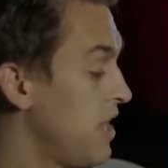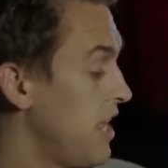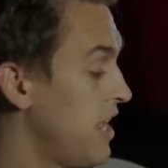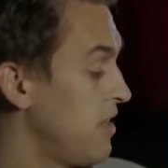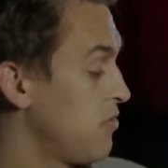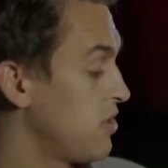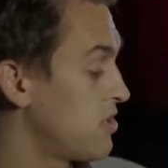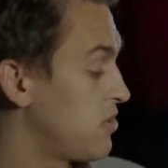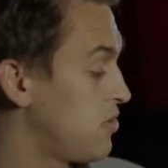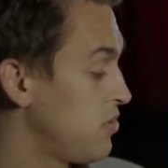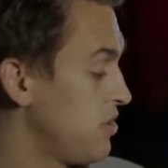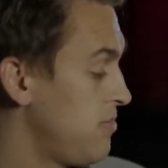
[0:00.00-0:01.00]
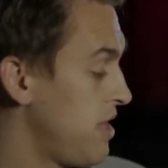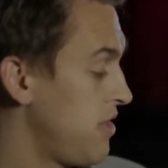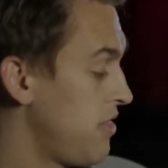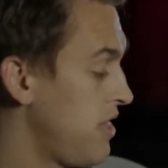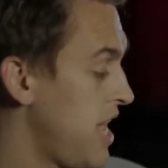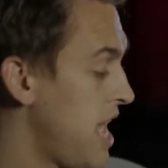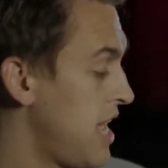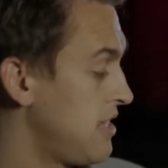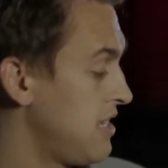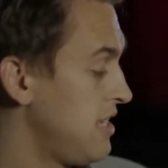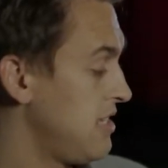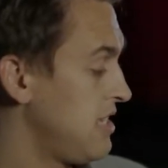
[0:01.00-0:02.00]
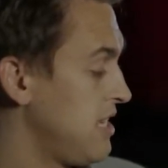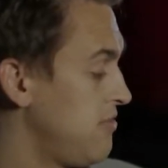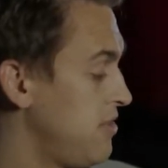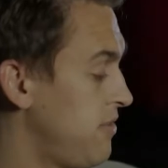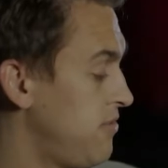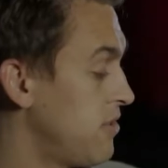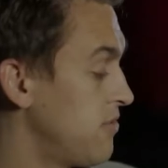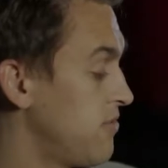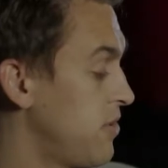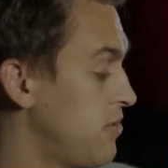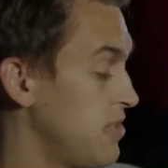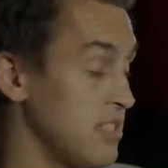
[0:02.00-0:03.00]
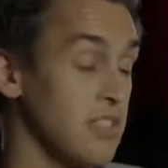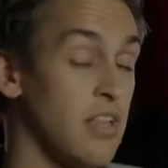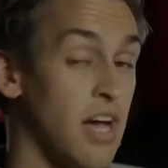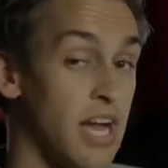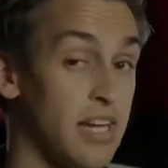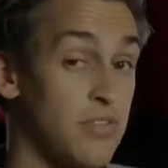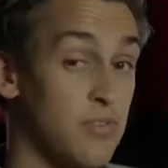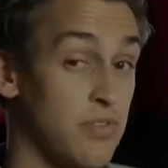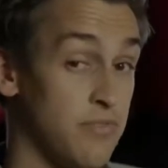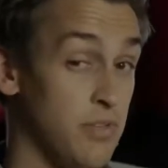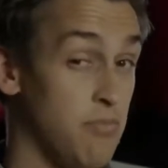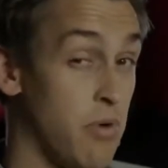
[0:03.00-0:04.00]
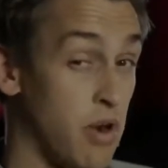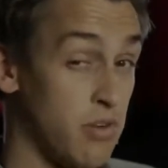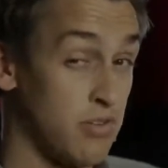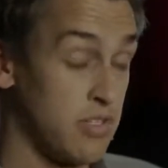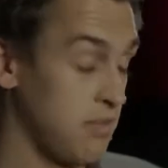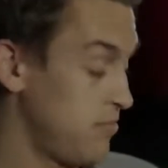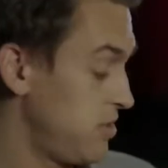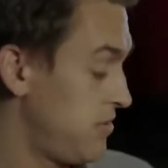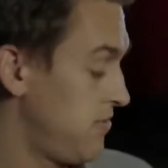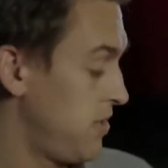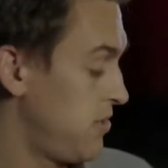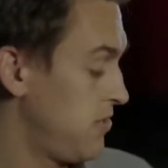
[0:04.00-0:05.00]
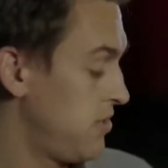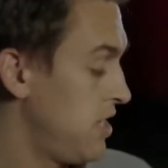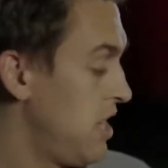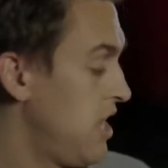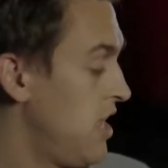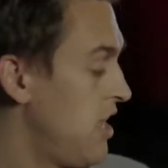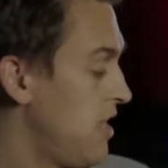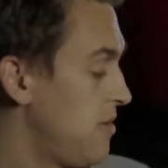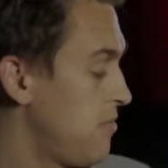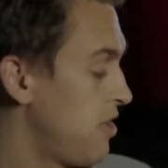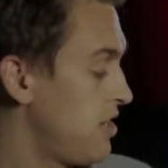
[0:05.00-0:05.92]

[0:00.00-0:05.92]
What's cool about that is even if your phone is locked, or if you borrow someone's phone, on